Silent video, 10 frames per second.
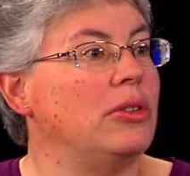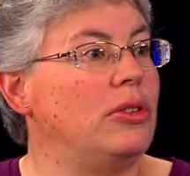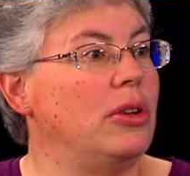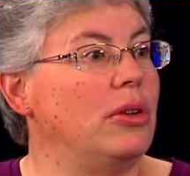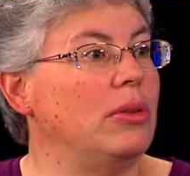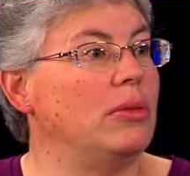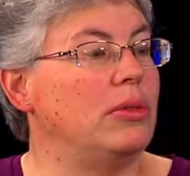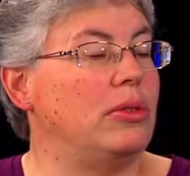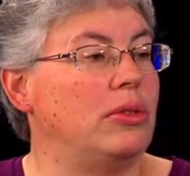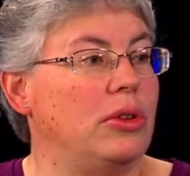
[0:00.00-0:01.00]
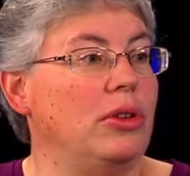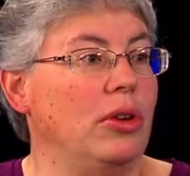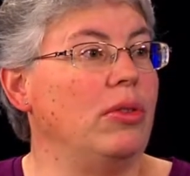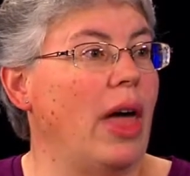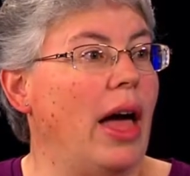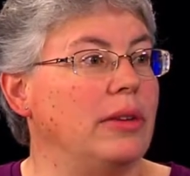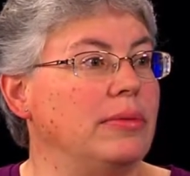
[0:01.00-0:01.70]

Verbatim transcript: to to do that.